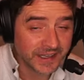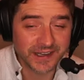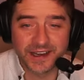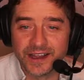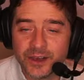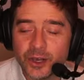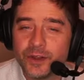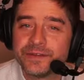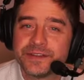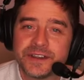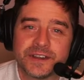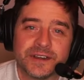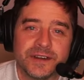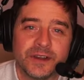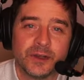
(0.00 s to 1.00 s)
I loved
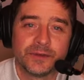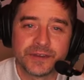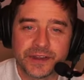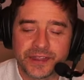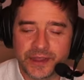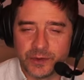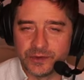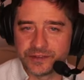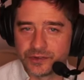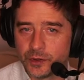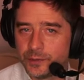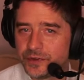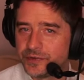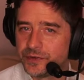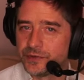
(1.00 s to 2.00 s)
it. I loved it. Thank you so
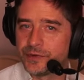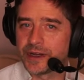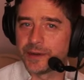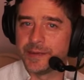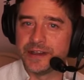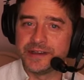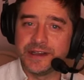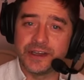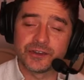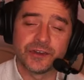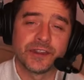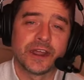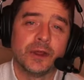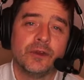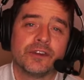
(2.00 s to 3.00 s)
much for the recommendation.
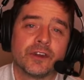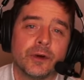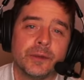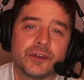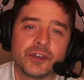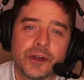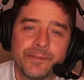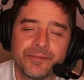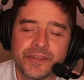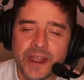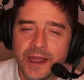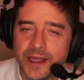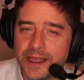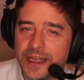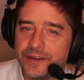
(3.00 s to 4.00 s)
Thank you so much.
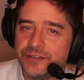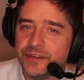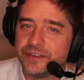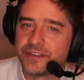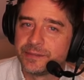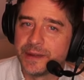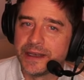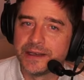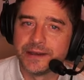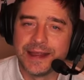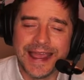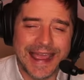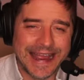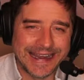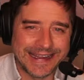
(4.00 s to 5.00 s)
If you've spent
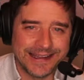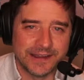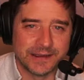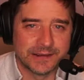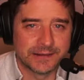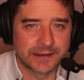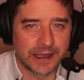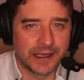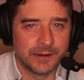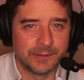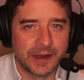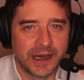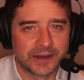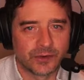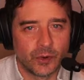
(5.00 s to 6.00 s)
any time
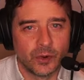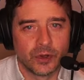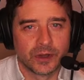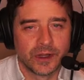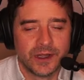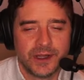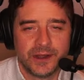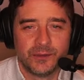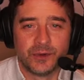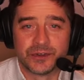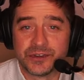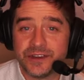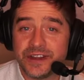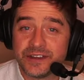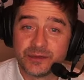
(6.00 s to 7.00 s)
at all
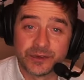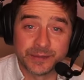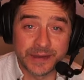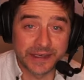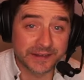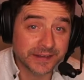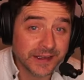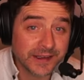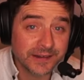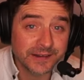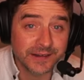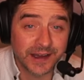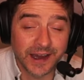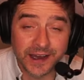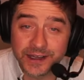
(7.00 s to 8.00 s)
watching this with me today,
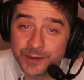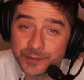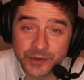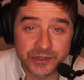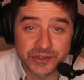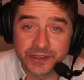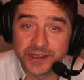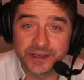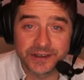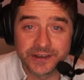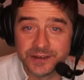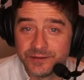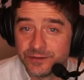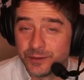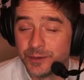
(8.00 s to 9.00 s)
I appreciate it
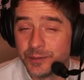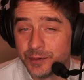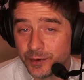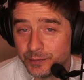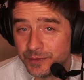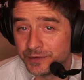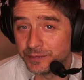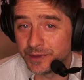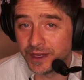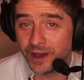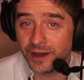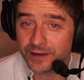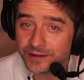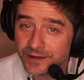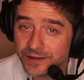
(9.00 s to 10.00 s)
from the bottom of my
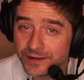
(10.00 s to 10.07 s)
heart.